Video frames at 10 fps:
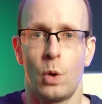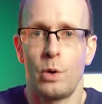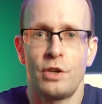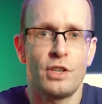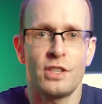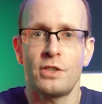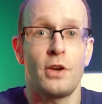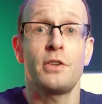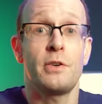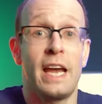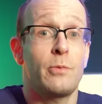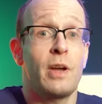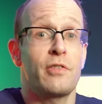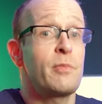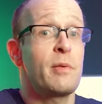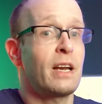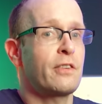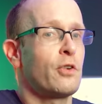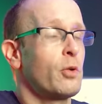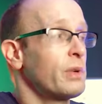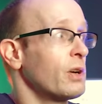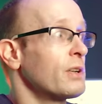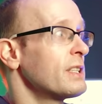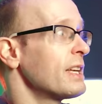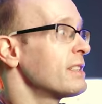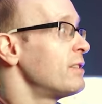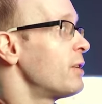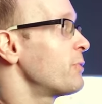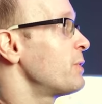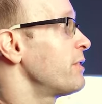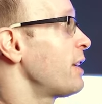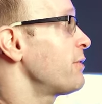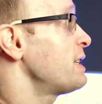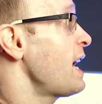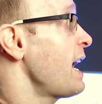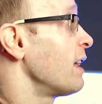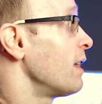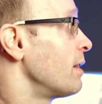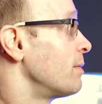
or you're just turning your head away from the microphone because there's a dog with a fluffy tail.